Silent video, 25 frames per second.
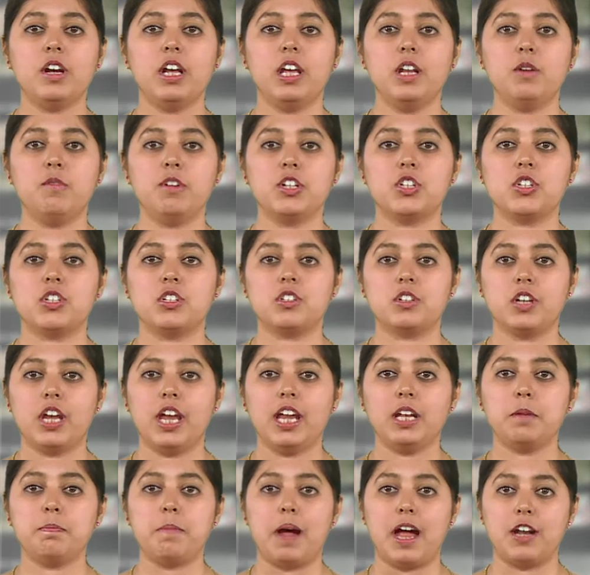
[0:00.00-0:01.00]
in which
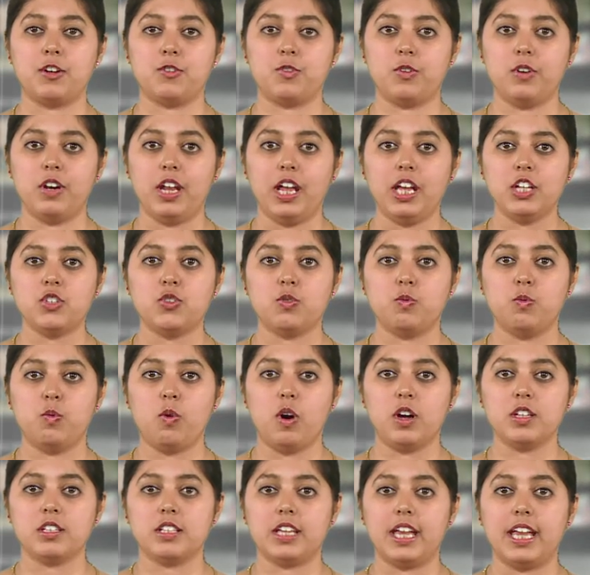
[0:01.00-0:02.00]
state patronage
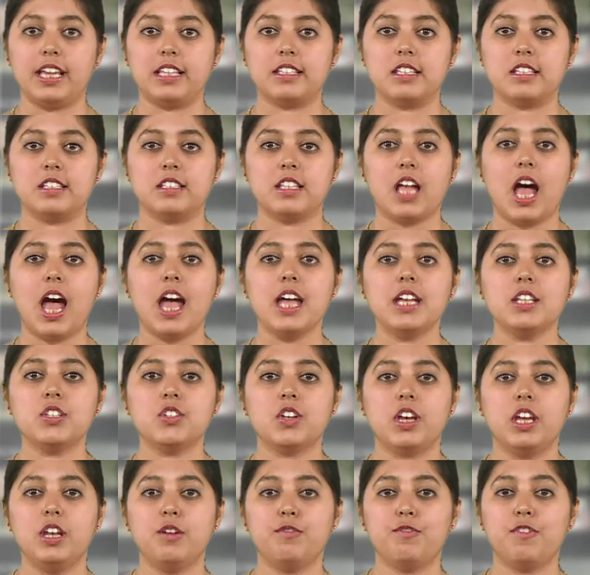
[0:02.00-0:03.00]
was exercised
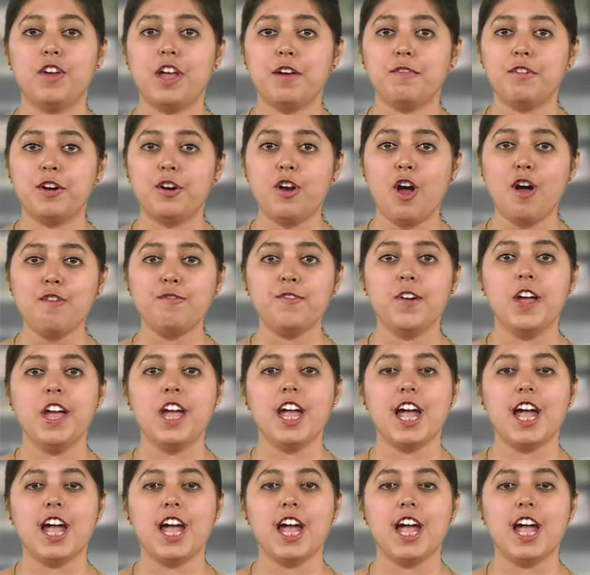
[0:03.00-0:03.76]
in favor of